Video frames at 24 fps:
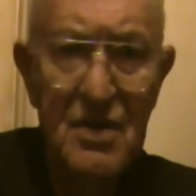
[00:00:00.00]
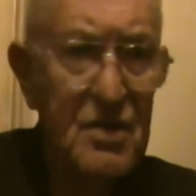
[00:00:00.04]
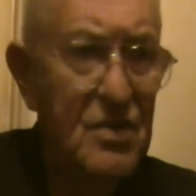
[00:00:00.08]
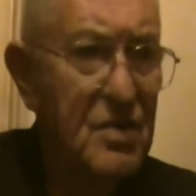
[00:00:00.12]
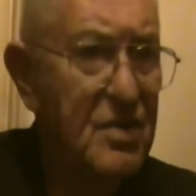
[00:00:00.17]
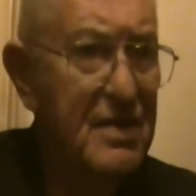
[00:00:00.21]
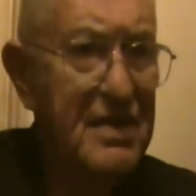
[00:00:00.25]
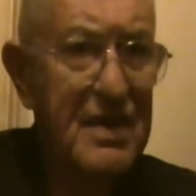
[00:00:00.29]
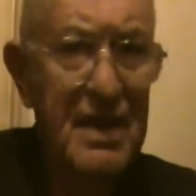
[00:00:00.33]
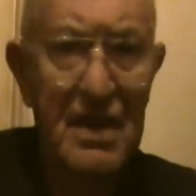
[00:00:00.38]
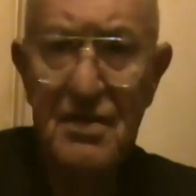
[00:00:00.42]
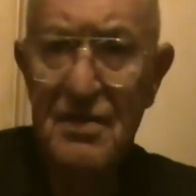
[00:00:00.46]

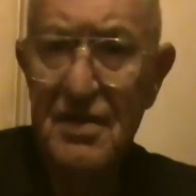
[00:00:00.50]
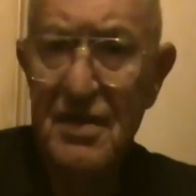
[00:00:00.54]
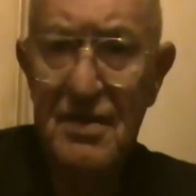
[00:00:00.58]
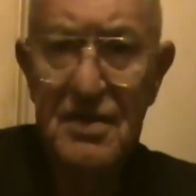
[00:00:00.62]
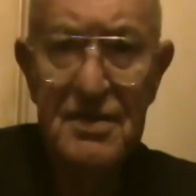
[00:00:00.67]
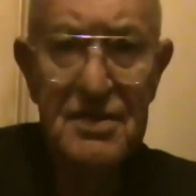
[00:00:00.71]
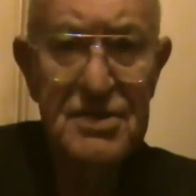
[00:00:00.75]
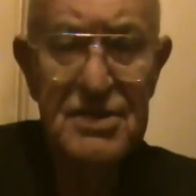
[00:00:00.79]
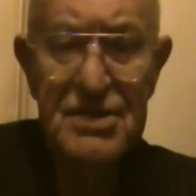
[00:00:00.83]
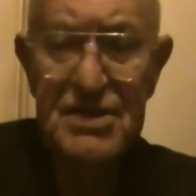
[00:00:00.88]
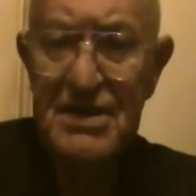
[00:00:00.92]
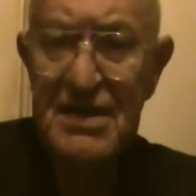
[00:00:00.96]
without
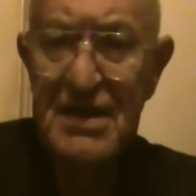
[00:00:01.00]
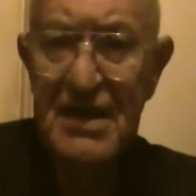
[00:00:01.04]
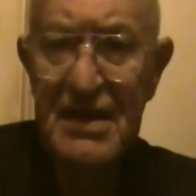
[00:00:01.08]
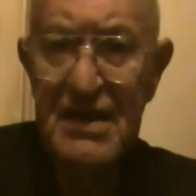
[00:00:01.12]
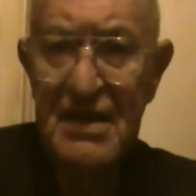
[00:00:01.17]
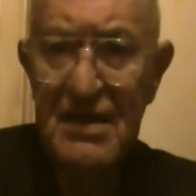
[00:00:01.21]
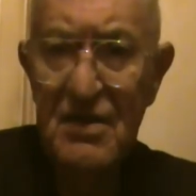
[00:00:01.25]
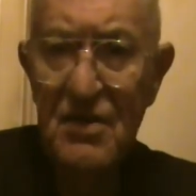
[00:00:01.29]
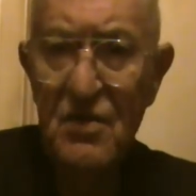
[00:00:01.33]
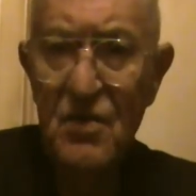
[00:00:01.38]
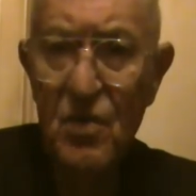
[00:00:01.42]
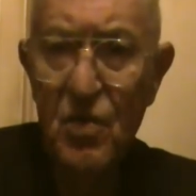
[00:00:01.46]

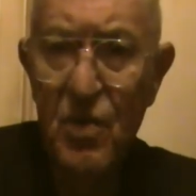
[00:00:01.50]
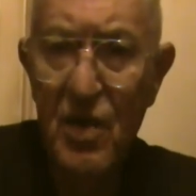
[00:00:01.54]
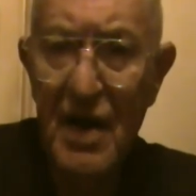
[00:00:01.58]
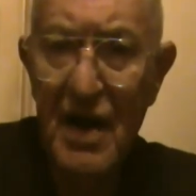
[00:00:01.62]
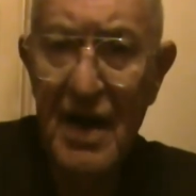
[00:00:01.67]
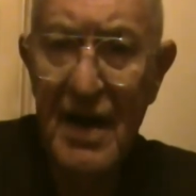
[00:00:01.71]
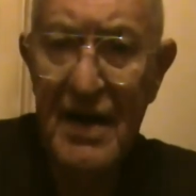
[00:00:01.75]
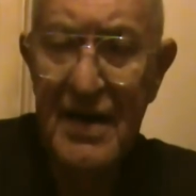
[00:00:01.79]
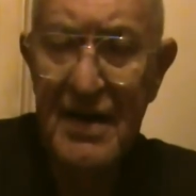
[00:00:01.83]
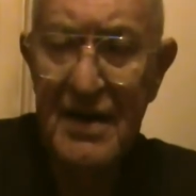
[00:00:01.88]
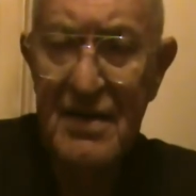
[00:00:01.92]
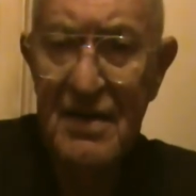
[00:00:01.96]
understanding
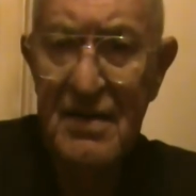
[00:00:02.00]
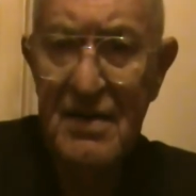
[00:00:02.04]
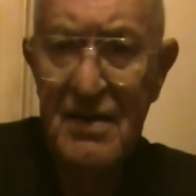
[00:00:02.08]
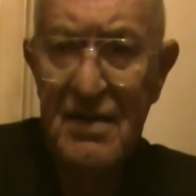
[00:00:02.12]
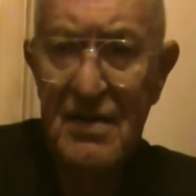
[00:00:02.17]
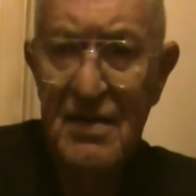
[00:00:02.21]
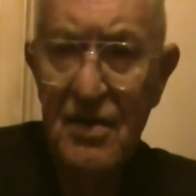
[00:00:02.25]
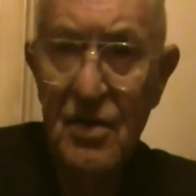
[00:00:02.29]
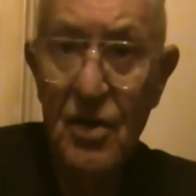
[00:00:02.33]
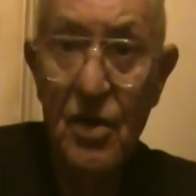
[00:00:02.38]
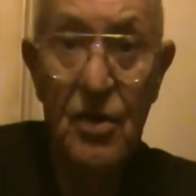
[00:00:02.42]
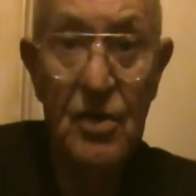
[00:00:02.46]
why
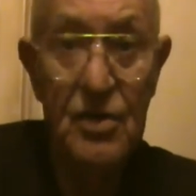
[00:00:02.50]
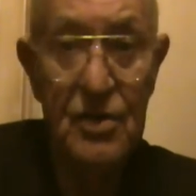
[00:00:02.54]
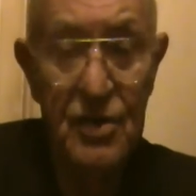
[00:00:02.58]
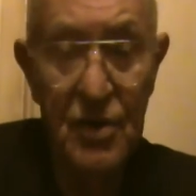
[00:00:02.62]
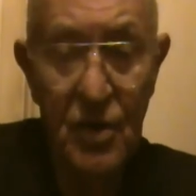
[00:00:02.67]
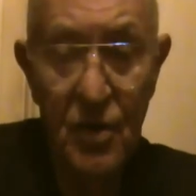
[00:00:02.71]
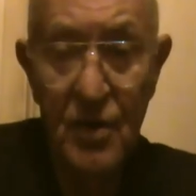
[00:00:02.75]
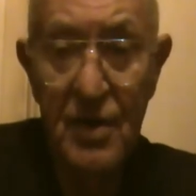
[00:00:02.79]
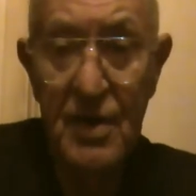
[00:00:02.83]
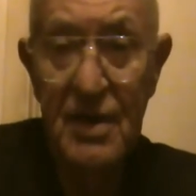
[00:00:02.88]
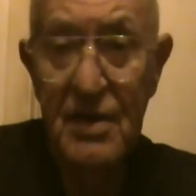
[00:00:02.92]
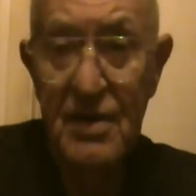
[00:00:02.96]
or
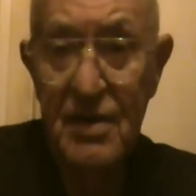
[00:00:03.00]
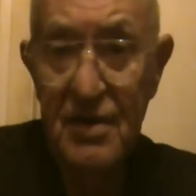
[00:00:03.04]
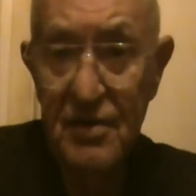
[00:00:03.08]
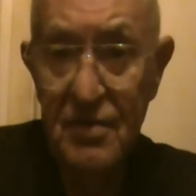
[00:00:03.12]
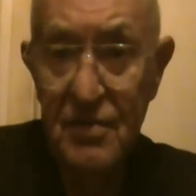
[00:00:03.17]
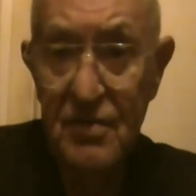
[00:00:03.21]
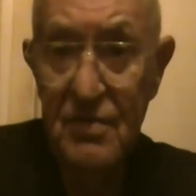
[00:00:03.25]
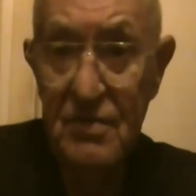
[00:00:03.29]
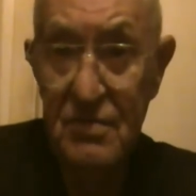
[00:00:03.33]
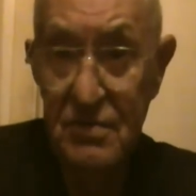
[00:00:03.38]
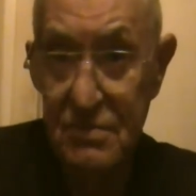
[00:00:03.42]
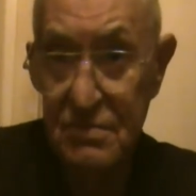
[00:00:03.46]
knowing
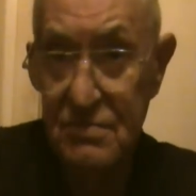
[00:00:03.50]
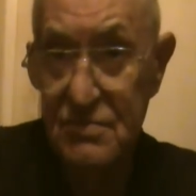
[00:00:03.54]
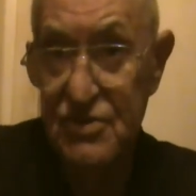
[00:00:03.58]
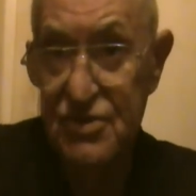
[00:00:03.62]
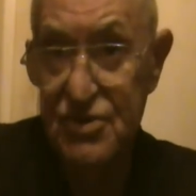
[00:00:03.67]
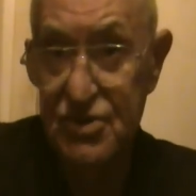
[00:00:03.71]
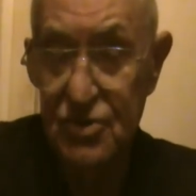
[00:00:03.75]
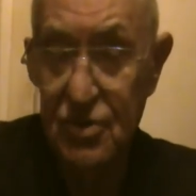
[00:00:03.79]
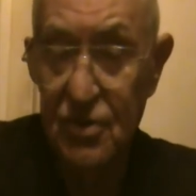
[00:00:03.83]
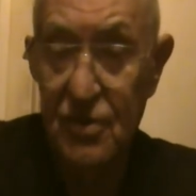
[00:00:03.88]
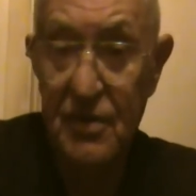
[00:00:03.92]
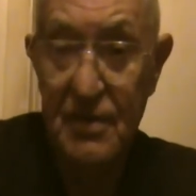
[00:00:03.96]
the
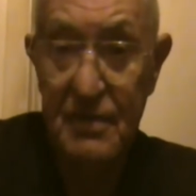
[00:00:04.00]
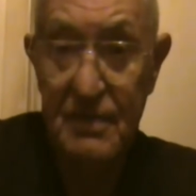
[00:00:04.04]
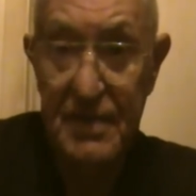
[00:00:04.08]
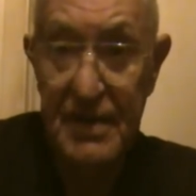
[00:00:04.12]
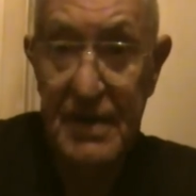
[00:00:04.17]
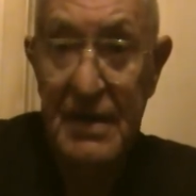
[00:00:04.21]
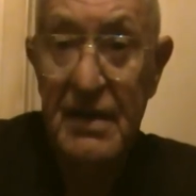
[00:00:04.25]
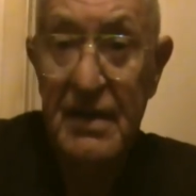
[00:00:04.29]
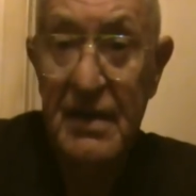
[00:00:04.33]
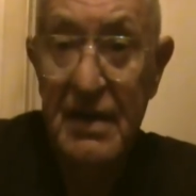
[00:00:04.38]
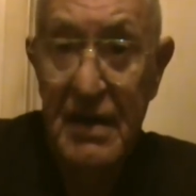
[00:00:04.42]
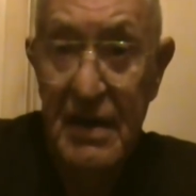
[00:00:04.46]
story
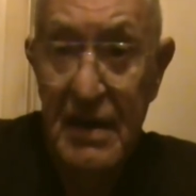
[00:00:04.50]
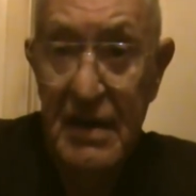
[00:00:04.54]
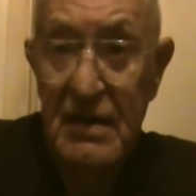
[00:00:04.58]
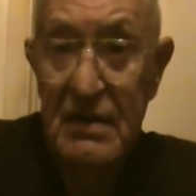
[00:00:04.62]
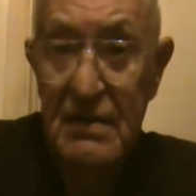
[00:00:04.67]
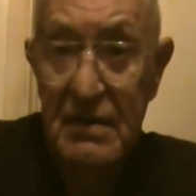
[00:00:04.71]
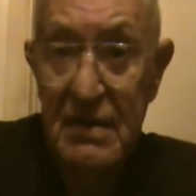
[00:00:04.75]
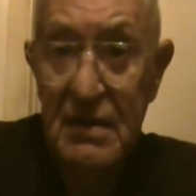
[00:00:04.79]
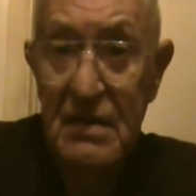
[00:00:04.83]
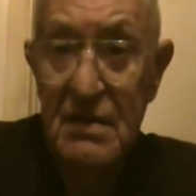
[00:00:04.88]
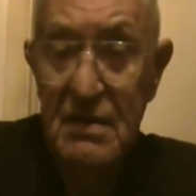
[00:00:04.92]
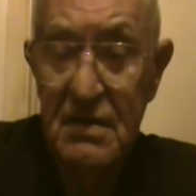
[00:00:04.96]
behind
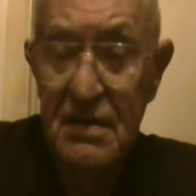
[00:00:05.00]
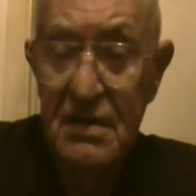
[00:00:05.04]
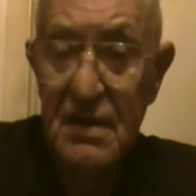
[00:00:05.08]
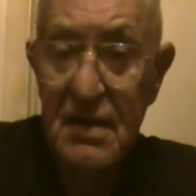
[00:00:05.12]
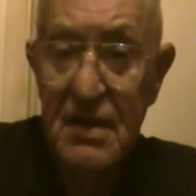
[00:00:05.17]
it,